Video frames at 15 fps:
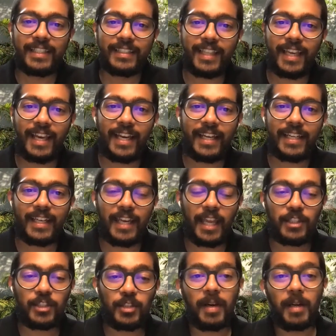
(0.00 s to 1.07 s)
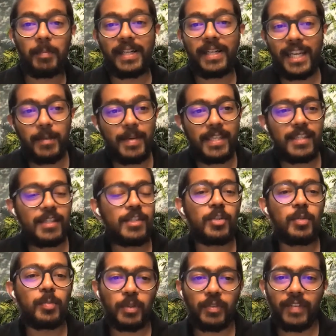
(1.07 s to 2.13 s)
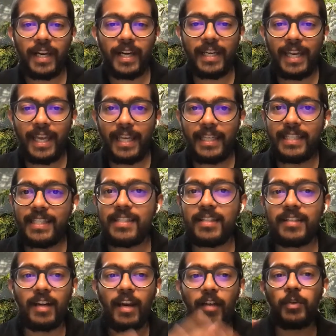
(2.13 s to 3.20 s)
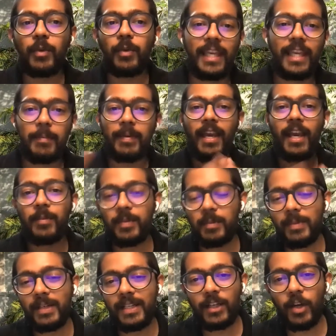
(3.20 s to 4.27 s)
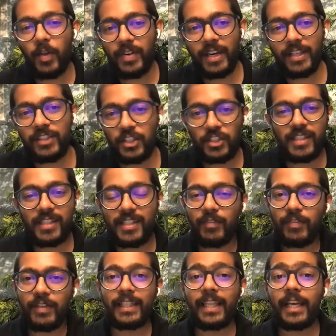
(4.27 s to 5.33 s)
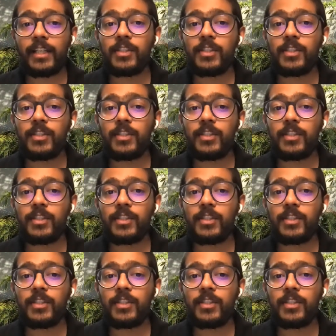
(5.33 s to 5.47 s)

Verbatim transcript: that connects to multiple databases to provide an instant GraphQL API with built-in authorization, stuff like that.